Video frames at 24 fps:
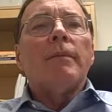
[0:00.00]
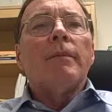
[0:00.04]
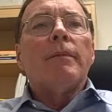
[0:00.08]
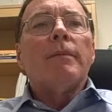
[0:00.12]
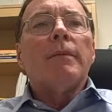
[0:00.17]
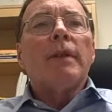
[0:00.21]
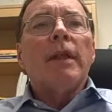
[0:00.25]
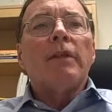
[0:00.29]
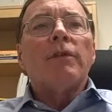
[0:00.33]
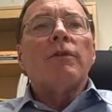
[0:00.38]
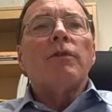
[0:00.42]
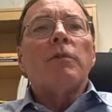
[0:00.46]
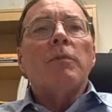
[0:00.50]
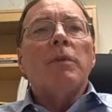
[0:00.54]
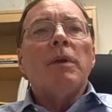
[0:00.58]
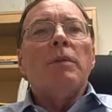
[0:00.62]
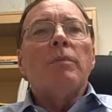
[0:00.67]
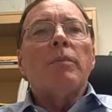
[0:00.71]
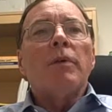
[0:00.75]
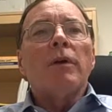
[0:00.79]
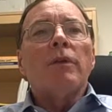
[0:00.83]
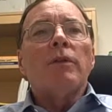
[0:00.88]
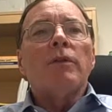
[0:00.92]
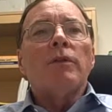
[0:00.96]
And that's for me
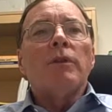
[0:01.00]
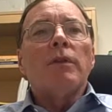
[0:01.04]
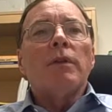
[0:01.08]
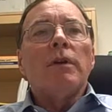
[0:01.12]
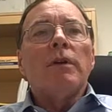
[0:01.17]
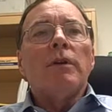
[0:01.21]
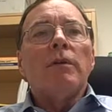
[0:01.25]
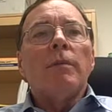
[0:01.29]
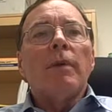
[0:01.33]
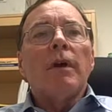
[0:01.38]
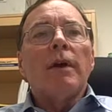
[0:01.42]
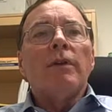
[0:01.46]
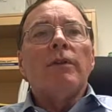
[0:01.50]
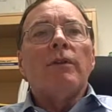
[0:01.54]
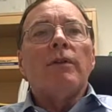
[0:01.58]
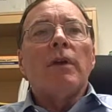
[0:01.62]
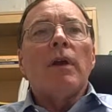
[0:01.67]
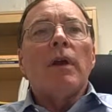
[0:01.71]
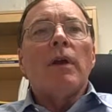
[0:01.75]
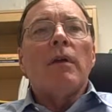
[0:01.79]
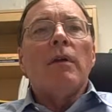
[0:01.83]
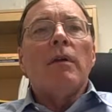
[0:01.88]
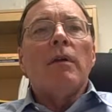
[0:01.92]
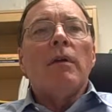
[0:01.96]
personally, you might
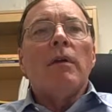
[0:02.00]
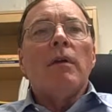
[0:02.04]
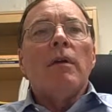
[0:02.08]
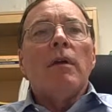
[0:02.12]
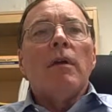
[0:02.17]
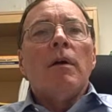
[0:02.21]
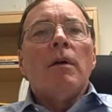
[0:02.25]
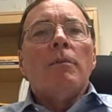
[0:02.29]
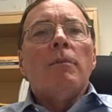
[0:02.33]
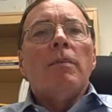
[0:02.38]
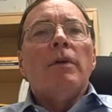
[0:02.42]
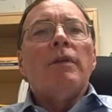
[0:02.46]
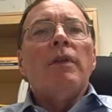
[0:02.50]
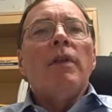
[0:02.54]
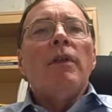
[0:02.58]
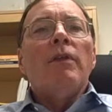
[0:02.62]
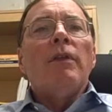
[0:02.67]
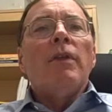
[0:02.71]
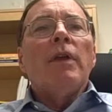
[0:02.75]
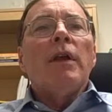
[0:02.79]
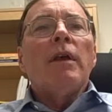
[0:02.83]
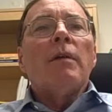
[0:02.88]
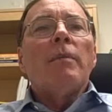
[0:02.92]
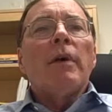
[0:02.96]
say. But then
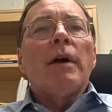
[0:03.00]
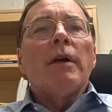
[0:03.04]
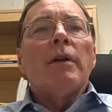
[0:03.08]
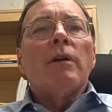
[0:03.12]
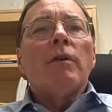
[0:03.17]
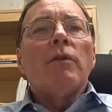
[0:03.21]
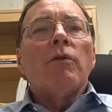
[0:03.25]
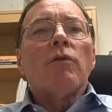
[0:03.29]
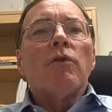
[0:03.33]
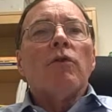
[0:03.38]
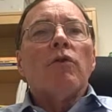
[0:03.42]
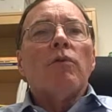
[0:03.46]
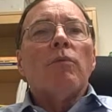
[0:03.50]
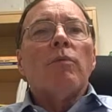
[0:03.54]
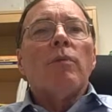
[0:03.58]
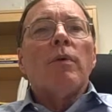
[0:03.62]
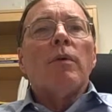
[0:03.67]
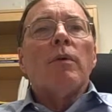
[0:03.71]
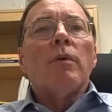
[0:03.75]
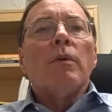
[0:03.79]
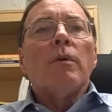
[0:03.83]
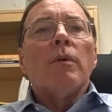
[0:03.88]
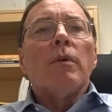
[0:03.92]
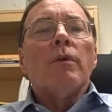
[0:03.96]
think about a group,
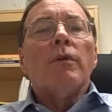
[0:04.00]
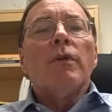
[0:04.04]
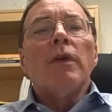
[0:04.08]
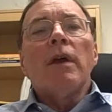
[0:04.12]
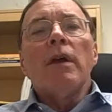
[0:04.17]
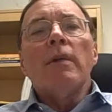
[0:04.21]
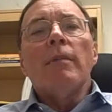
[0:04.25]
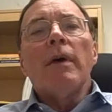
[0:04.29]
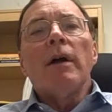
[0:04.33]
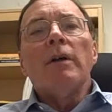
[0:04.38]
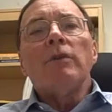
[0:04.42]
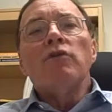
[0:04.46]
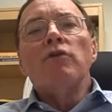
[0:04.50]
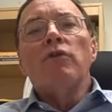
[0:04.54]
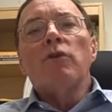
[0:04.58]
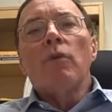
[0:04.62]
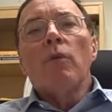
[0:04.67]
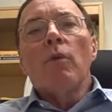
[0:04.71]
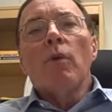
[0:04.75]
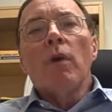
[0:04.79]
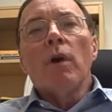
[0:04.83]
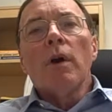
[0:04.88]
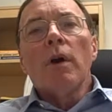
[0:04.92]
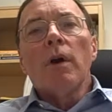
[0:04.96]
or think about your
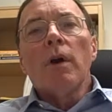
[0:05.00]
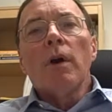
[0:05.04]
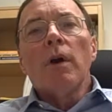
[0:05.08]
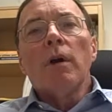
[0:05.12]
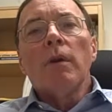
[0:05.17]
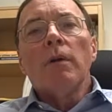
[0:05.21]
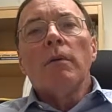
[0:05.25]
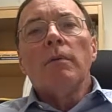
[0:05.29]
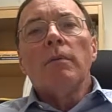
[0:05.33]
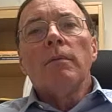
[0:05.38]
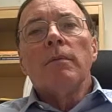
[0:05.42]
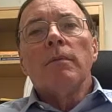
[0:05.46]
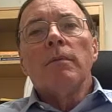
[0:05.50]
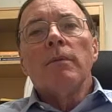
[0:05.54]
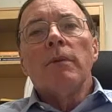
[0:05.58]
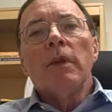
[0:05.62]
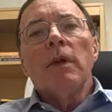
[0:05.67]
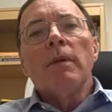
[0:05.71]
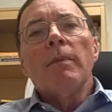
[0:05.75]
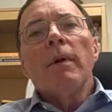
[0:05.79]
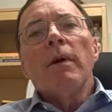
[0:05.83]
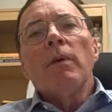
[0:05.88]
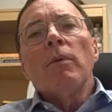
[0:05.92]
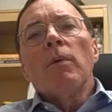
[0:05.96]
work.
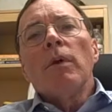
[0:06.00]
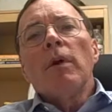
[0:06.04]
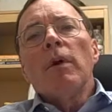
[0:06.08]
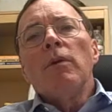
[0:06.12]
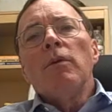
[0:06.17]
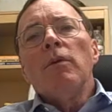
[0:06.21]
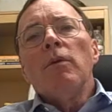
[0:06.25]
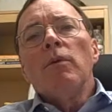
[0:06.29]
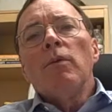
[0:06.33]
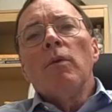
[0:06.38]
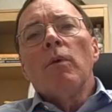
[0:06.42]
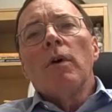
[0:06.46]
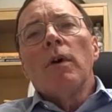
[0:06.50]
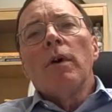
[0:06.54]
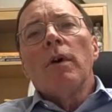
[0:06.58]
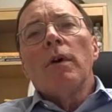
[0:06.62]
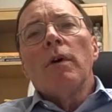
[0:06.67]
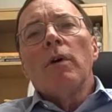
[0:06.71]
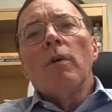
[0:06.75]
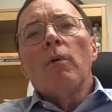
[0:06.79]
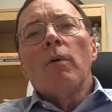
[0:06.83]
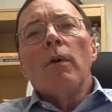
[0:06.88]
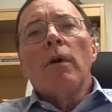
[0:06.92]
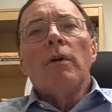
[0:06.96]
Think about where you
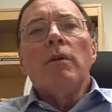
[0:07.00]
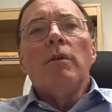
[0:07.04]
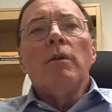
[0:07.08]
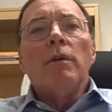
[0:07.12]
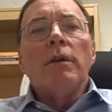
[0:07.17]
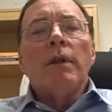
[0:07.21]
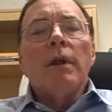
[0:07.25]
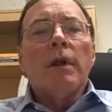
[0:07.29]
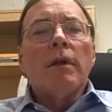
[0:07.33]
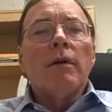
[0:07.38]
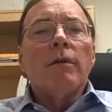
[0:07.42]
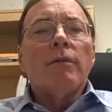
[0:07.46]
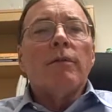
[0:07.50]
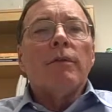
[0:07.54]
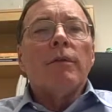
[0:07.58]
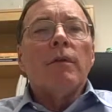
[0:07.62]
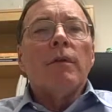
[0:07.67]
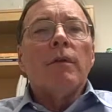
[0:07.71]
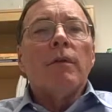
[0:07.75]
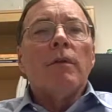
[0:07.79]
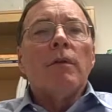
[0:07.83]
work or where you live.